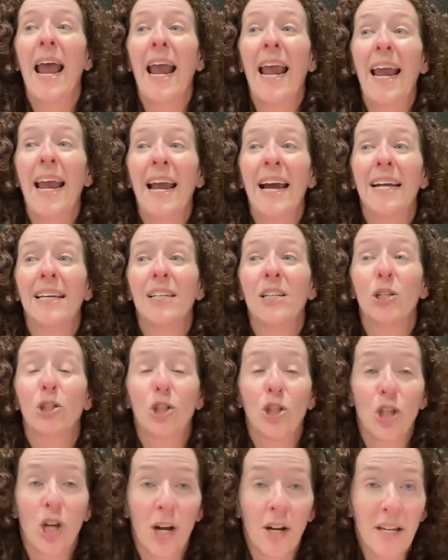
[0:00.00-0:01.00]
and
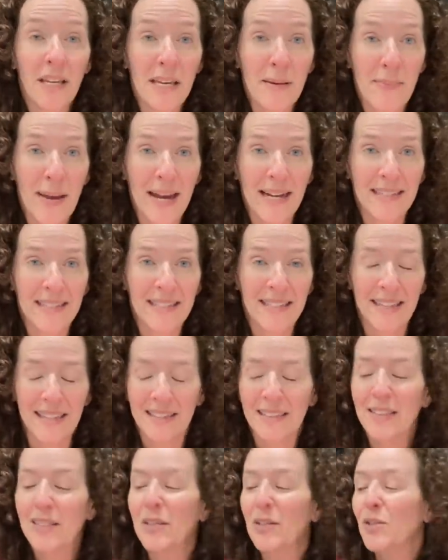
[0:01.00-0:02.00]
chunky baskets.